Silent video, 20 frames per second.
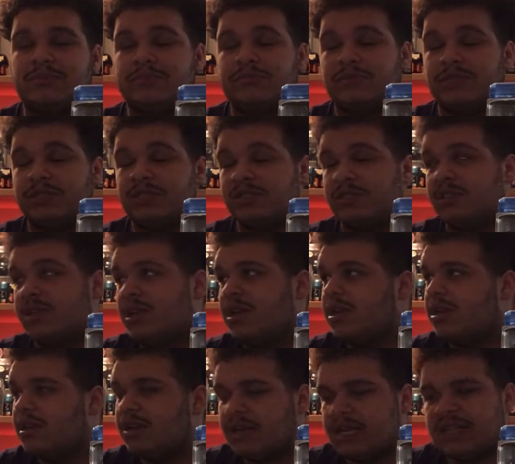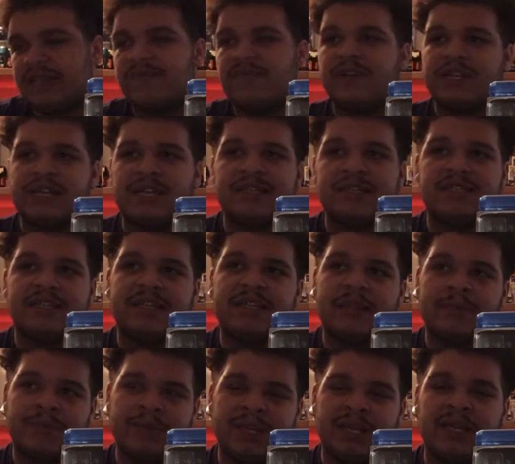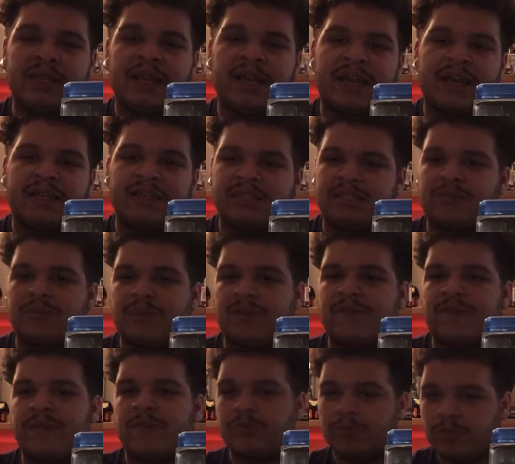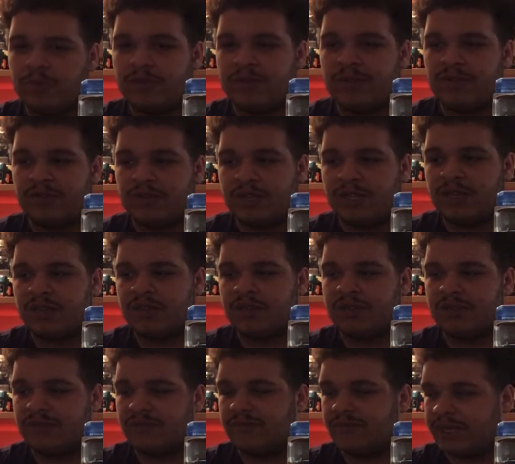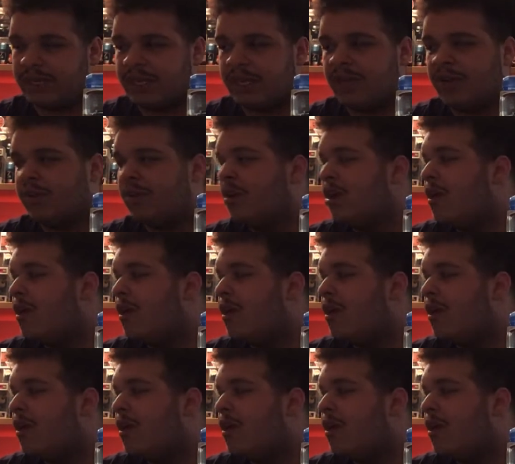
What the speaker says: which, it's funny I say that, but In the Heights is my favorite movie of the year right now.